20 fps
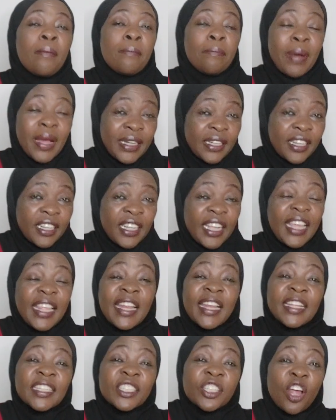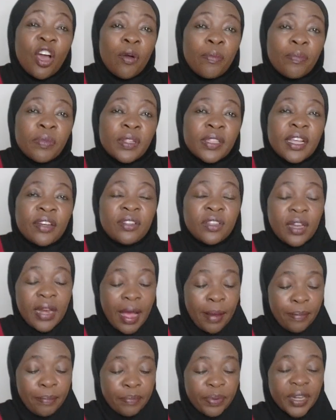But he didn't stop. The reason I
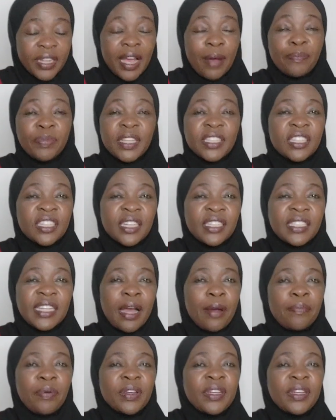bring up this example,